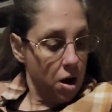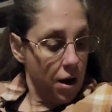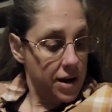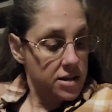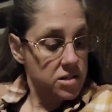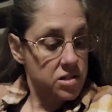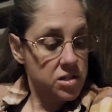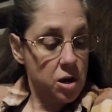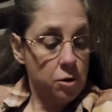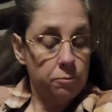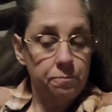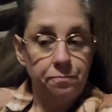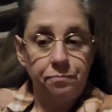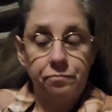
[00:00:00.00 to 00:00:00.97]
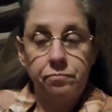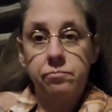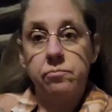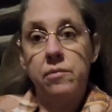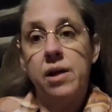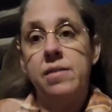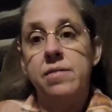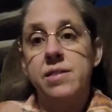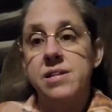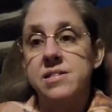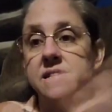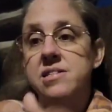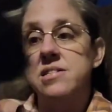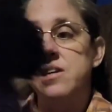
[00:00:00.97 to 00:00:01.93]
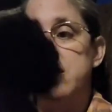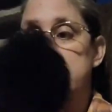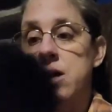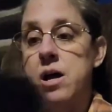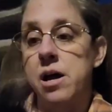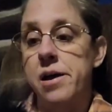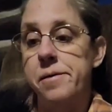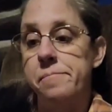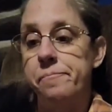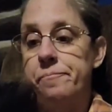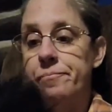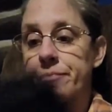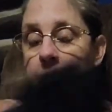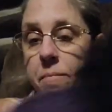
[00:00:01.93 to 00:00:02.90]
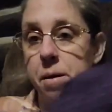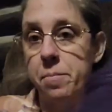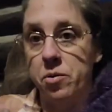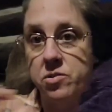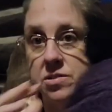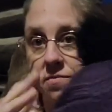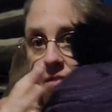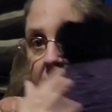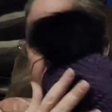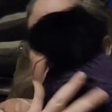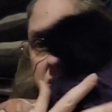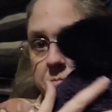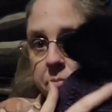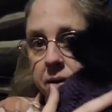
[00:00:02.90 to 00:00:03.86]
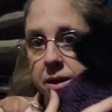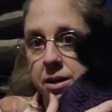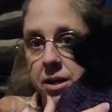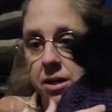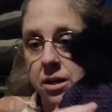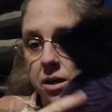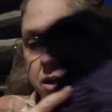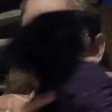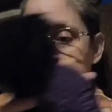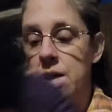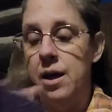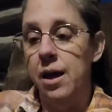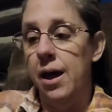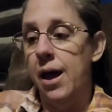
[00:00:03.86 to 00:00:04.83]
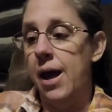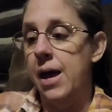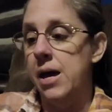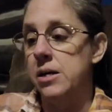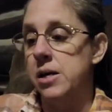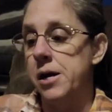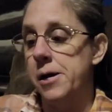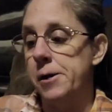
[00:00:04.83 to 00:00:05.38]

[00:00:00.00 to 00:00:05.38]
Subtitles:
All right, so this is my Burst of Kindness beanie, and